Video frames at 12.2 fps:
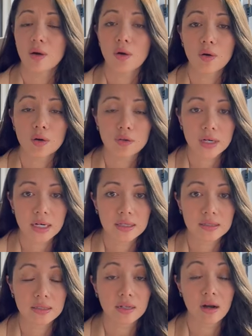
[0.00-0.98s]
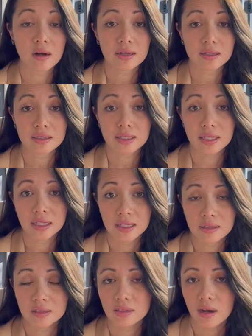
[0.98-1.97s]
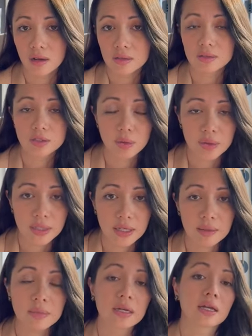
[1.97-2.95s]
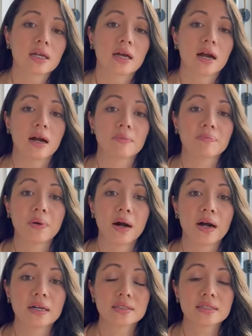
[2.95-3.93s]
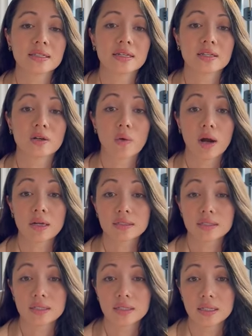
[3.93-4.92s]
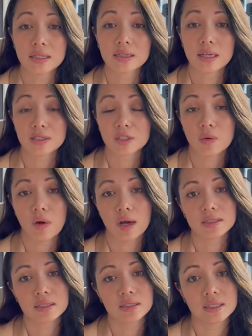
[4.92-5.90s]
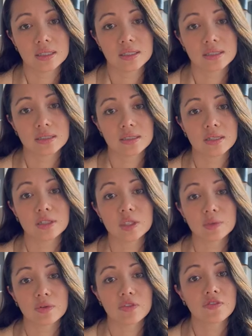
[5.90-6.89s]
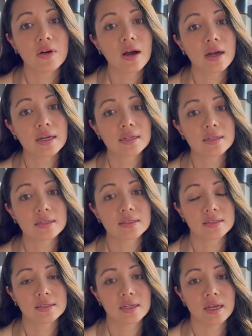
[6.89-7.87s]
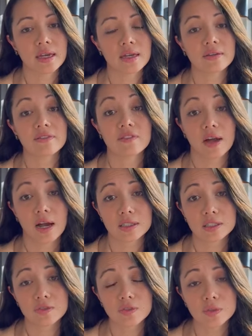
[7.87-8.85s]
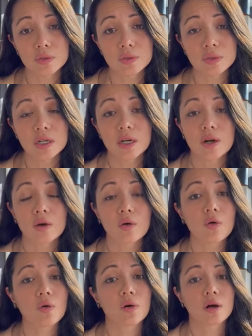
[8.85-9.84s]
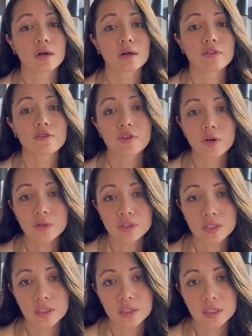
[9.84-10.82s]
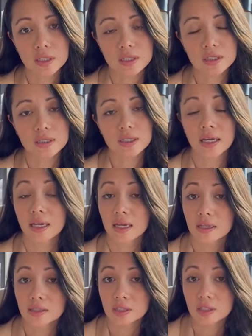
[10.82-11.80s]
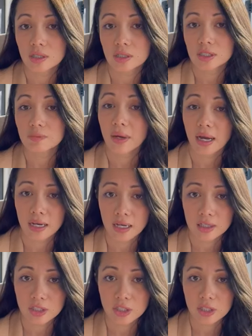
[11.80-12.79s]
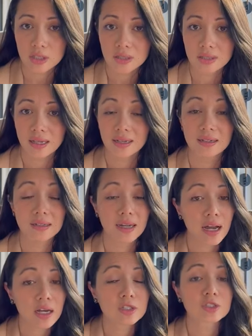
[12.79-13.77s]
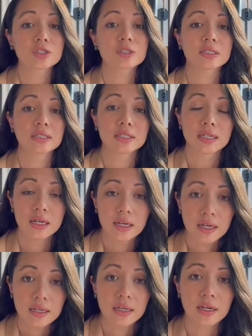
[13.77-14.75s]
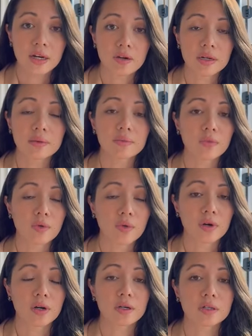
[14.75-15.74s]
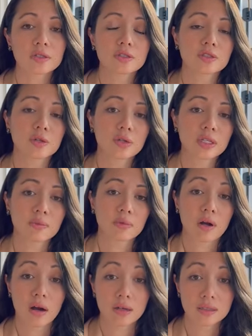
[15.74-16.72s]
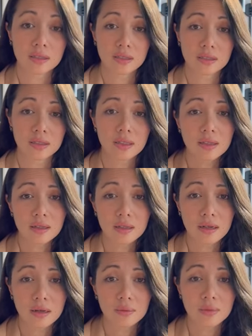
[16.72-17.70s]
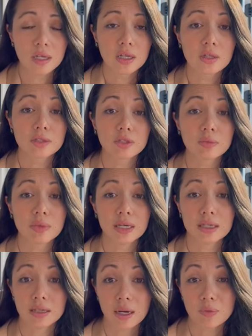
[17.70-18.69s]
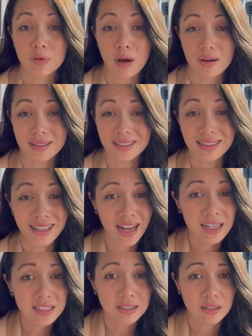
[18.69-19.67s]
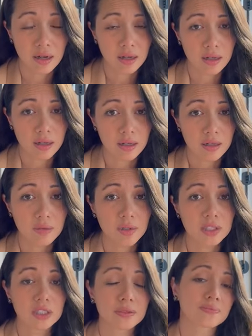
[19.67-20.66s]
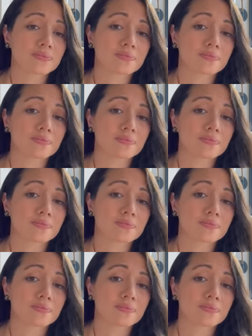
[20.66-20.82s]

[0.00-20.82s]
whole grains, they all contain salt, sodium, but in quantity, in less quantities than you would find in say fast food or frozen goods, canned goods, packaged goods that naturally carry more sodium content in them to make that product last longer, which